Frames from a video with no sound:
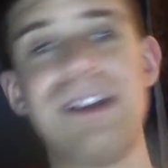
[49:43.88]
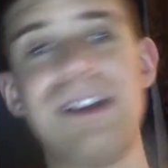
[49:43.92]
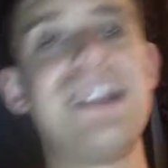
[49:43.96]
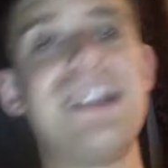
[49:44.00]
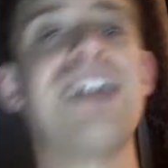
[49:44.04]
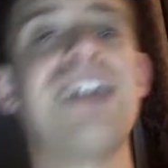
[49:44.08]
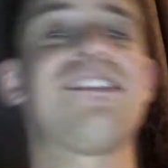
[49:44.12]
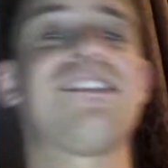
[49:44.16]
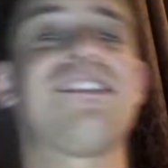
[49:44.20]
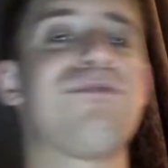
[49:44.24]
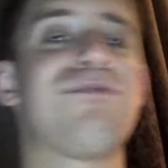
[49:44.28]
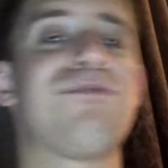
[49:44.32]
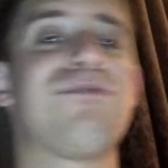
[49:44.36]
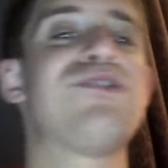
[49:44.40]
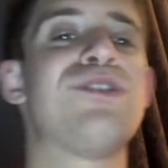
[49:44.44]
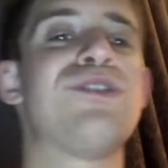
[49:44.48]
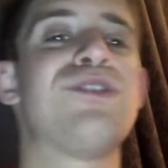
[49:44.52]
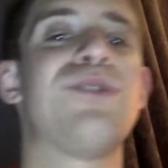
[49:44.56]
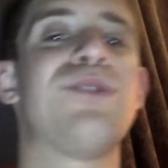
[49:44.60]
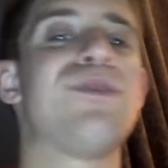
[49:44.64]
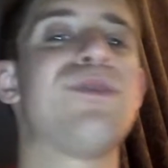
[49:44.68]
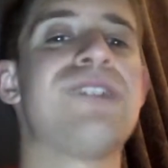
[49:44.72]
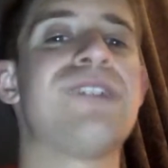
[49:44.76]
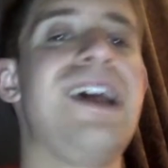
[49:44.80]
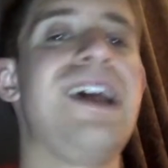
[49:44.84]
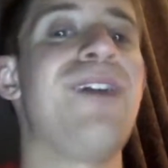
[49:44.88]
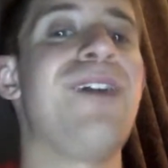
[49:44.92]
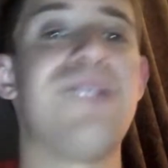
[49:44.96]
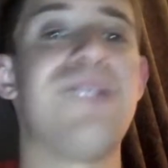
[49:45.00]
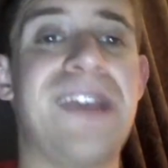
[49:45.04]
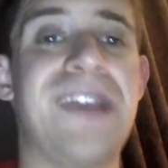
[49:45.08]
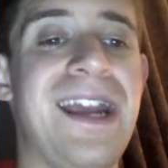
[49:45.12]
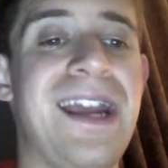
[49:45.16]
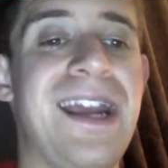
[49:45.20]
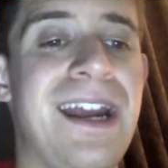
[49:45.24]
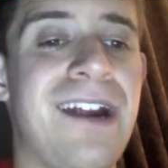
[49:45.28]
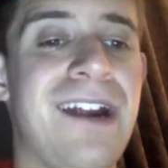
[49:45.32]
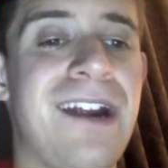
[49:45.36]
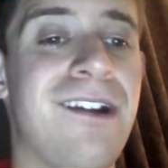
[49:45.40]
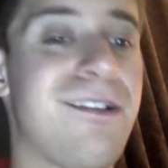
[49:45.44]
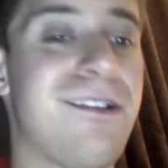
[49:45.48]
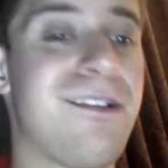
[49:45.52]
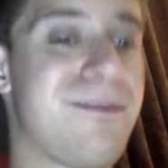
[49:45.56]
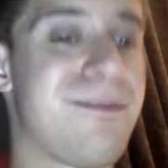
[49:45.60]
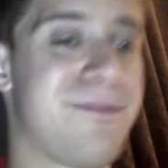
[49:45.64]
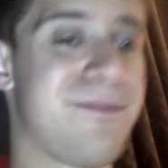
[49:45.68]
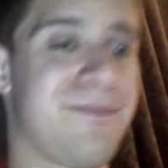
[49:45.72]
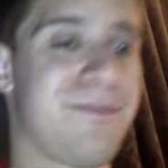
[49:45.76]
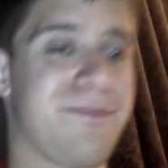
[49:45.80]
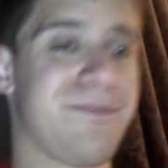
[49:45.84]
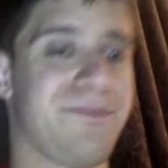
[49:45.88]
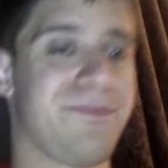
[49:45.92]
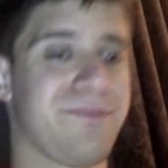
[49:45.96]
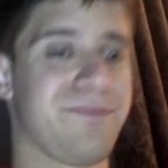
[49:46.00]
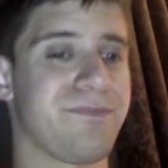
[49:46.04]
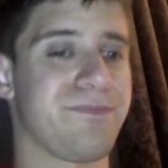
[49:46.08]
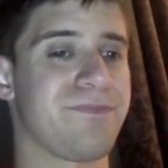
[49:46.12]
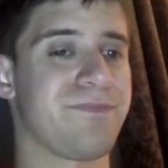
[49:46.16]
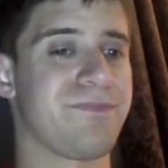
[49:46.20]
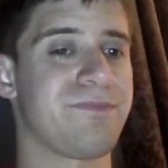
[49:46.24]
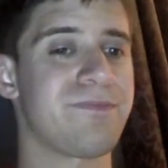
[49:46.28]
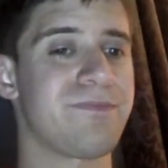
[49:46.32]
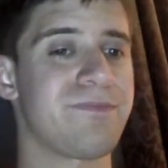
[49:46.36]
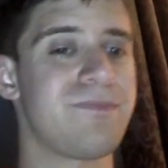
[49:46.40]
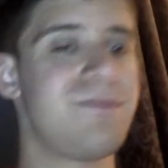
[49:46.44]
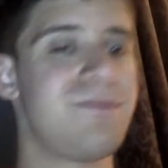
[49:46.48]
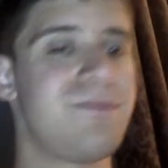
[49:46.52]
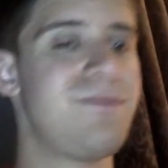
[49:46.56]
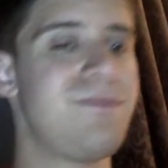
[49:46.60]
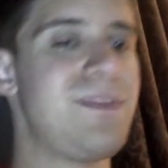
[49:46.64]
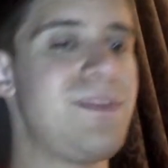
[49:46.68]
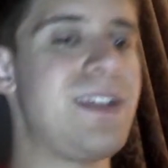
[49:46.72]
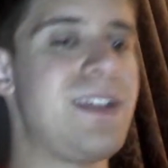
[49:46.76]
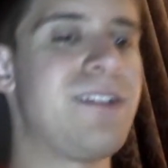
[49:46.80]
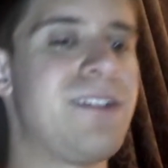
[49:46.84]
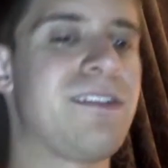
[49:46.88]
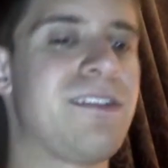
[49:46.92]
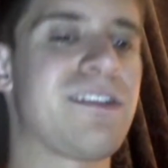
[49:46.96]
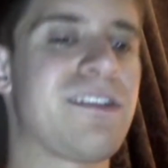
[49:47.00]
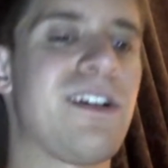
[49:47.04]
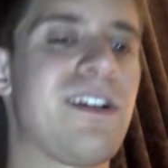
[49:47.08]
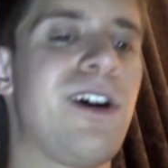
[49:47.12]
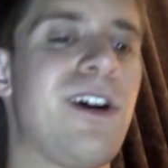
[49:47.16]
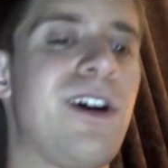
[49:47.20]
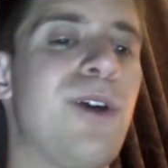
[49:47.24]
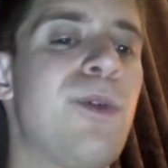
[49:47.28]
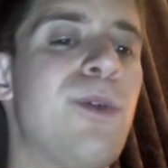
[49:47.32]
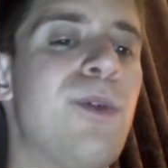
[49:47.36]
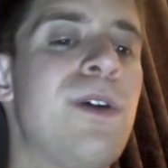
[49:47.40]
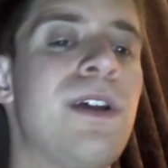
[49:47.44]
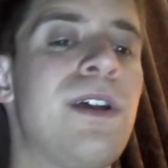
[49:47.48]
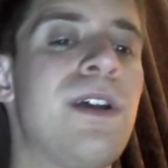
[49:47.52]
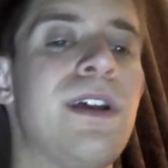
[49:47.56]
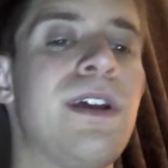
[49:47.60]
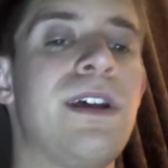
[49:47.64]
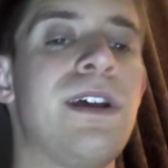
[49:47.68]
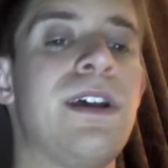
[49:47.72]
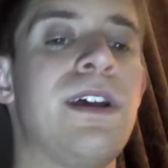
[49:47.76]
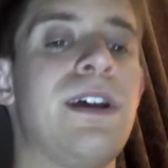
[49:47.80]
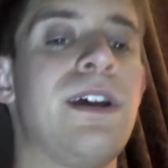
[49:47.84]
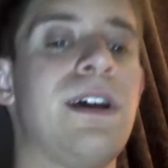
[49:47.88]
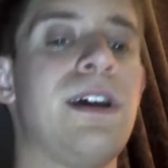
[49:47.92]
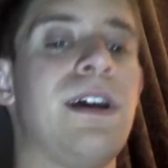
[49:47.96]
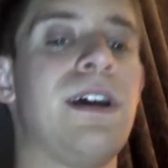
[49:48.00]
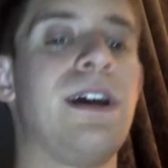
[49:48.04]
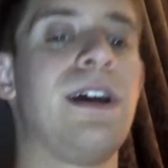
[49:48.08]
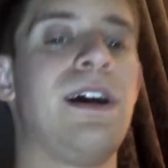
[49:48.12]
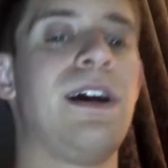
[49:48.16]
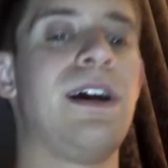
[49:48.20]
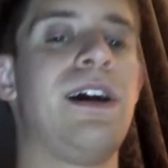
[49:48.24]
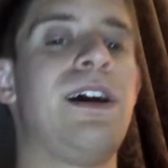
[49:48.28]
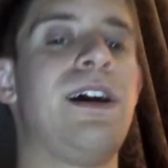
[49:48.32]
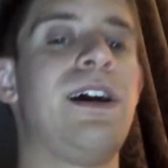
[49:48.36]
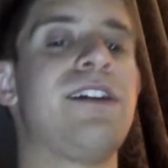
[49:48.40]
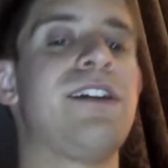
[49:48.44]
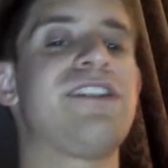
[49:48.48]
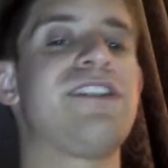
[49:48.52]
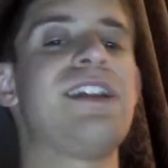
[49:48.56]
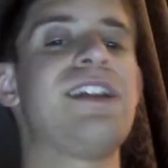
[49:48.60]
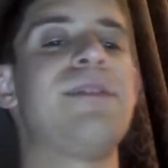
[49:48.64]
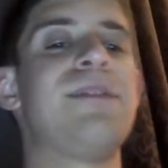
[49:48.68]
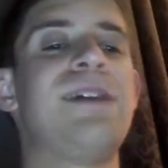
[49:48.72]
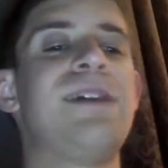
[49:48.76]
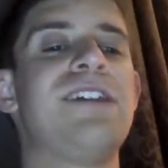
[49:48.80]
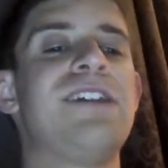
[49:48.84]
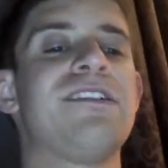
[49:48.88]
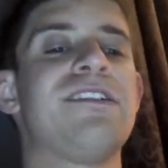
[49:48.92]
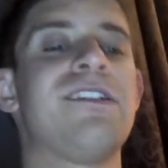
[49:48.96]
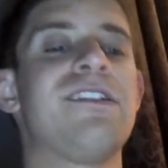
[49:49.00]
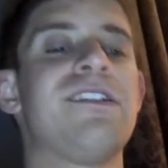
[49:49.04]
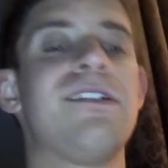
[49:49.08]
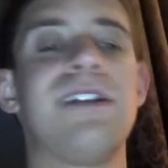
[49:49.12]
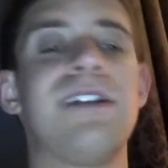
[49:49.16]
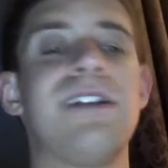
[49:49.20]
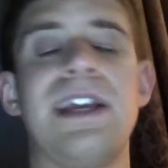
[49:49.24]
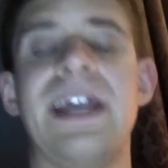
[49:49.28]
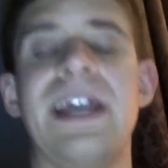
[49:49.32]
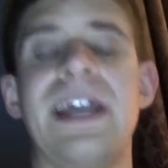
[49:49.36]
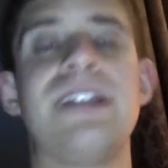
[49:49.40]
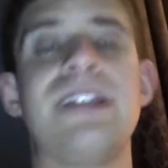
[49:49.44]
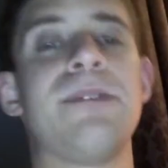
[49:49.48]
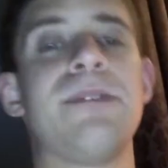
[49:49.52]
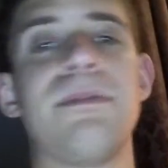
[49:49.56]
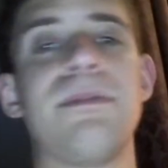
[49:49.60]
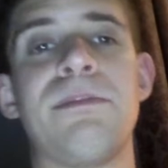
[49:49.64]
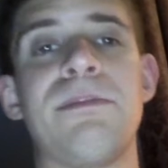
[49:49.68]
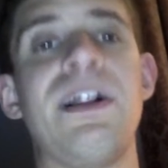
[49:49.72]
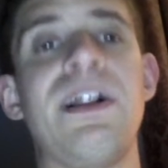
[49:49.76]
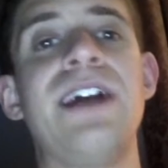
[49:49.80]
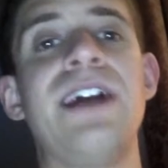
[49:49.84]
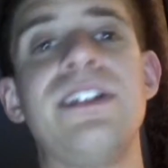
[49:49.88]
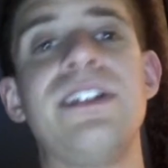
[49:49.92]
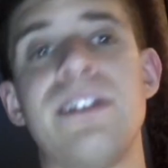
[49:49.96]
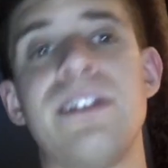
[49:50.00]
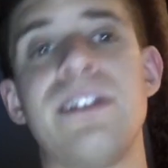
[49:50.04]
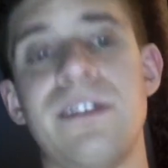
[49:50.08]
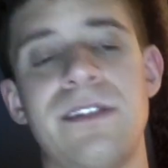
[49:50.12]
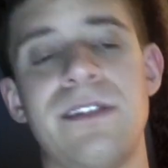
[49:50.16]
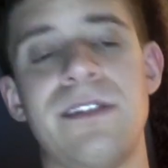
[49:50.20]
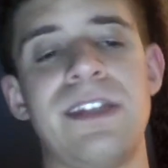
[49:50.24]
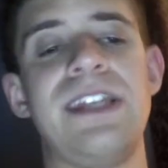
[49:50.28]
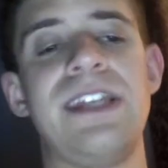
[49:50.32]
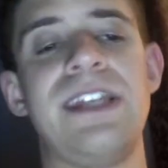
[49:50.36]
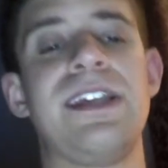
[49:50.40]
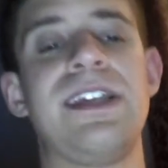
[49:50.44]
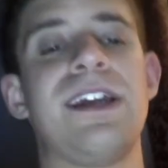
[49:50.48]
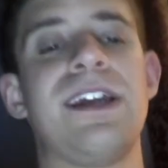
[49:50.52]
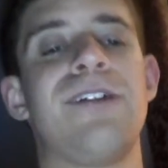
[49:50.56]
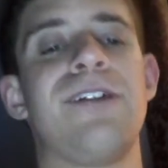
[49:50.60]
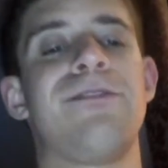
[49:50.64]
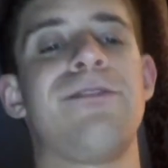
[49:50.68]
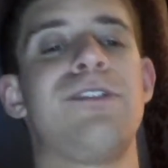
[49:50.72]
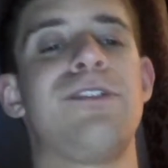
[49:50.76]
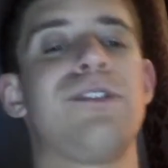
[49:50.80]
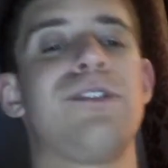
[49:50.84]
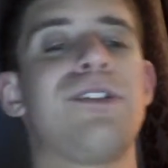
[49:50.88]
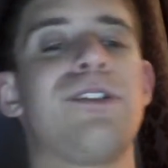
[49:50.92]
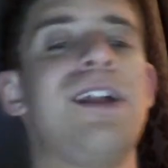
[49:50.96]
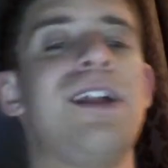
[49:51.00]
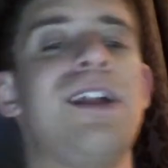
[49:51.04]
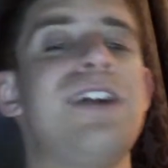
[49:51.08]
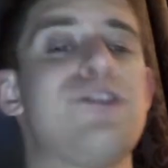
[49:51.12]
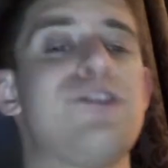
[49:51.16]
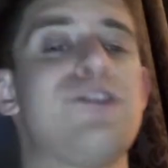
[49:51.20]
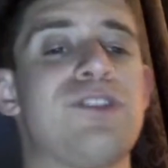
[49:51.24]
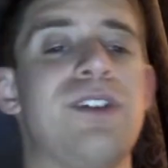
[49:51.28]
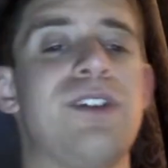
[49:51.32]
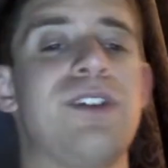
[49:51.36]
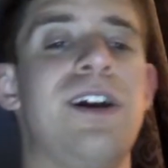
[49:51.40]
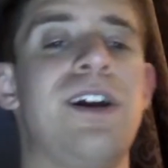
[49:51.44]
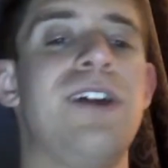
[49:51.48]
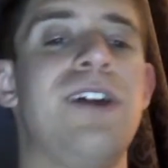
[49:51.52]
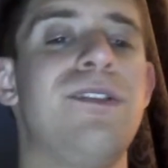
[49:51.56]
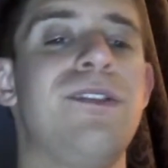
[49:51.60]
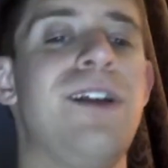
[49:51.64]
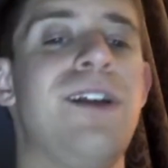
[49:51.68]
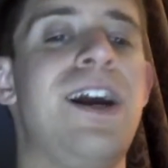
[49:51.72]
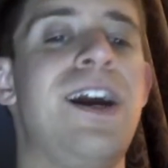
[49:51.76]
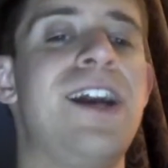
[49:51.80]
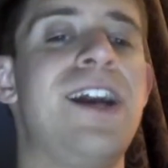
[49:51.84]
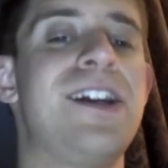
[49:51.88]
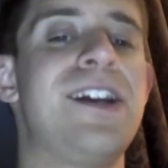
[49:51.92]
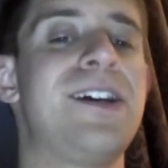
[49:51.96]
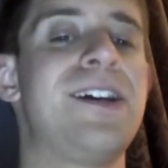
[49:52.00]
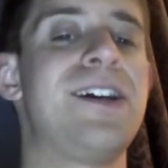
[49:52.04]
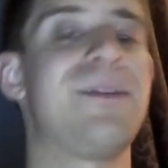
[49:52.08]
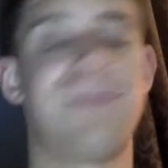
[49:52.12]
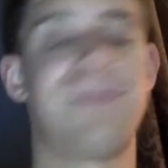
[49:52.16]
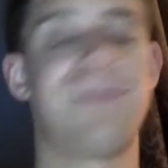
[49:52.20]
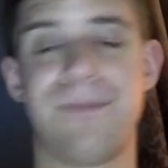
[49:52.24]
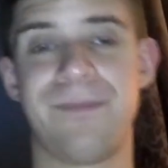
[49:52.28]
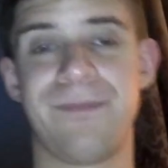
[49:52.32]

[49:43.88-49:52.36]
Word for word: Yes, Reginald was out there. So uh, Shayna Baszler ended up applying the, the Kirifuda Clutch on Lana.